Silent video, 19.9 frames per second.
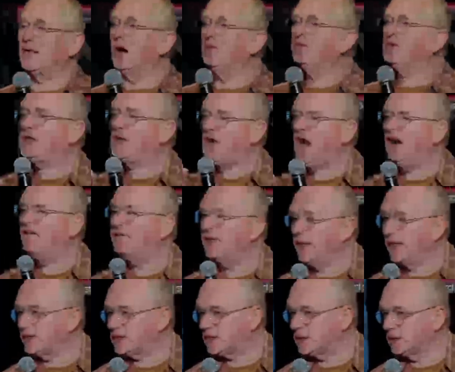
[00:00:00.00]
of
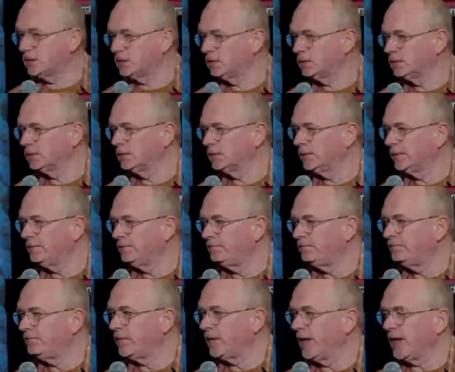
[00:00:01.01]
covenant.
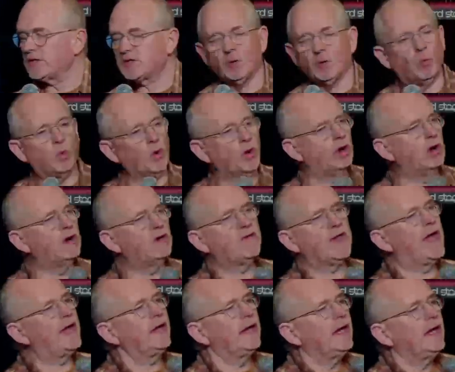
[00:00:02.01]
That's a word
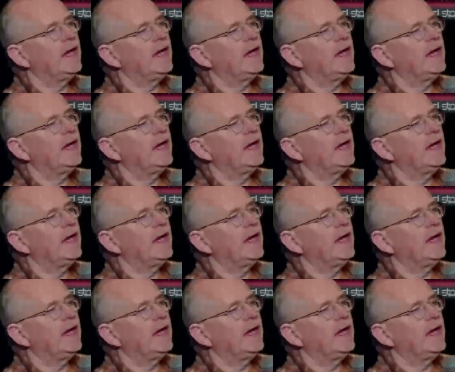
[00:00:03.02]
that,